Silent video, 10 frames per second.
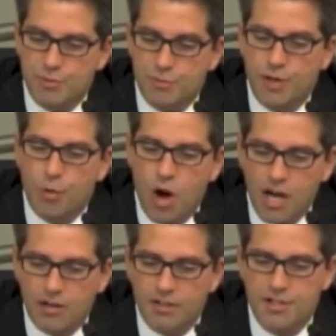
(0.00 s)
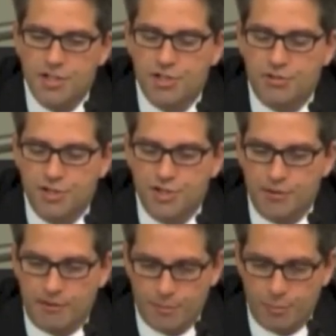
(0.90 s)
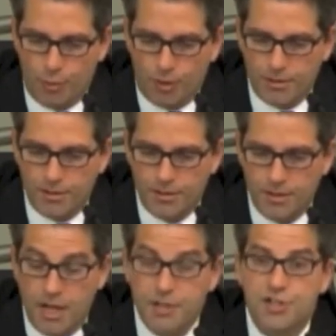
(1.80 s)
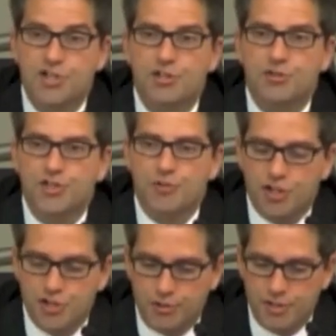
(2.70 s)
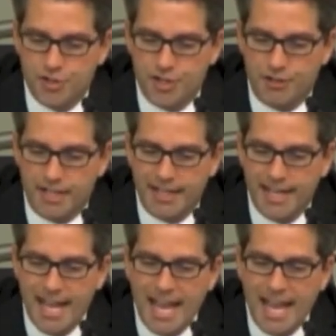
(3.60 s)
would require an additional engineering report, additional structural engineering,